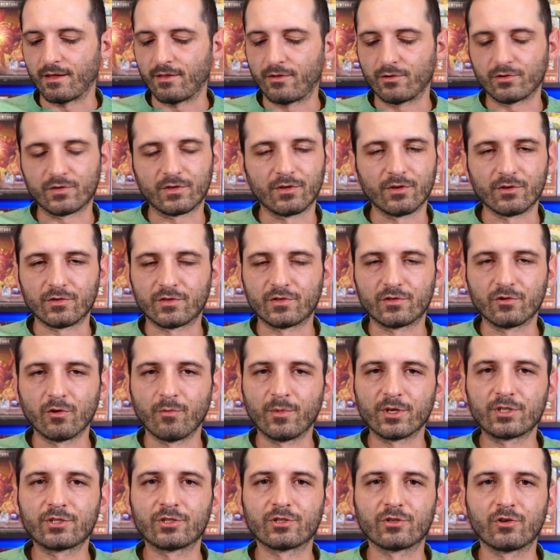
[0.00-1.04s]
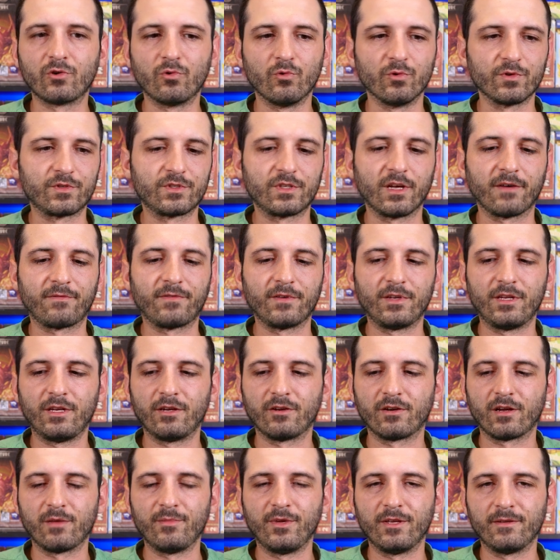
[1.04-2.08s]
There's there's so much cool stuff in
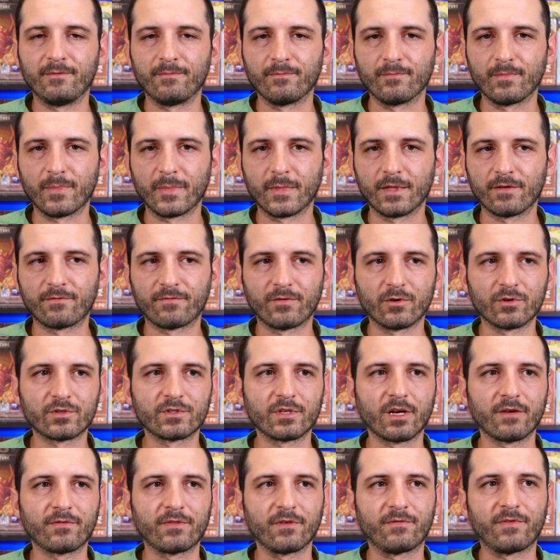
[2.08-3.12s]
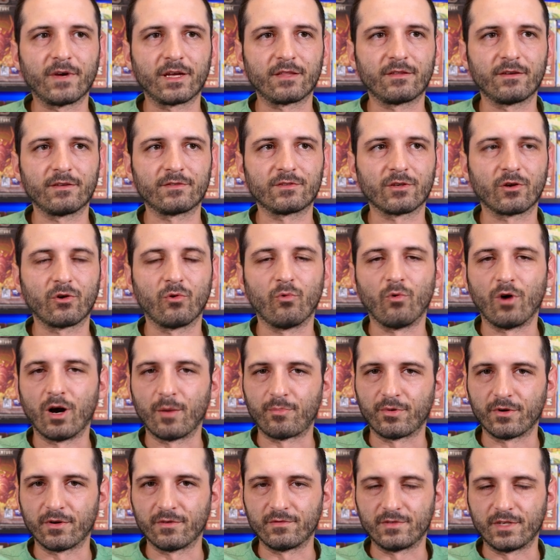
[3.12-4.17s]
here. I mean, first off, the fact that it's a
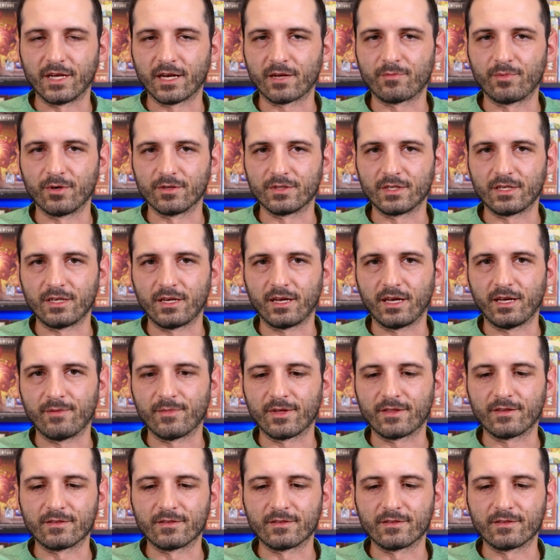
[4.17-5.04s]
cooperative deck building game.